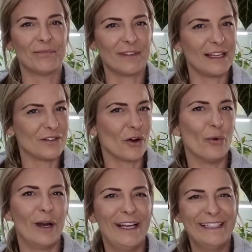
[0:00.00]
there's
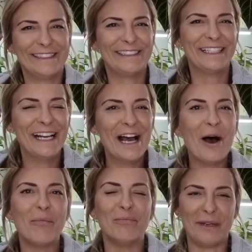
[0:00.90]
always
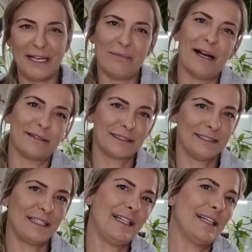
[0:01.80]
mealybugs,
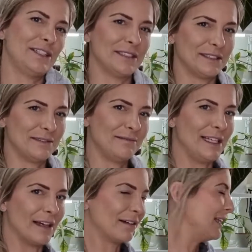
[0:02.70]
and I just, yeah,
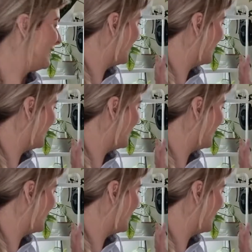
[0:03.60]
clean